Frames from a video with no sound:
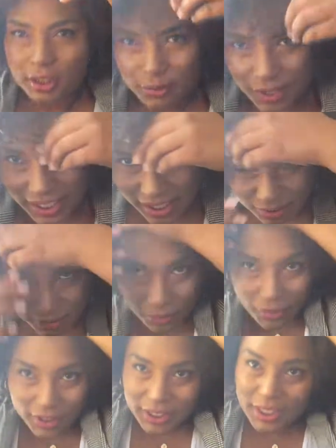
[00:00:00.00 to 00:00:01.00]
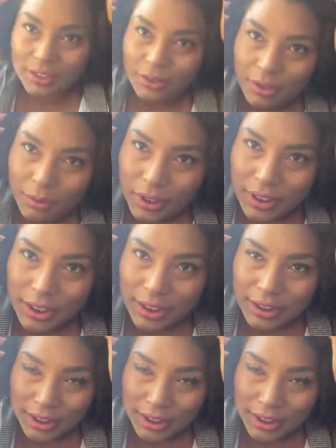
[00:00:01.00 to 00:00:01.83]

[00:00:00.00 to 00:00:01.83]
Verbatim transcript: Do I like, do I want this or do I want this?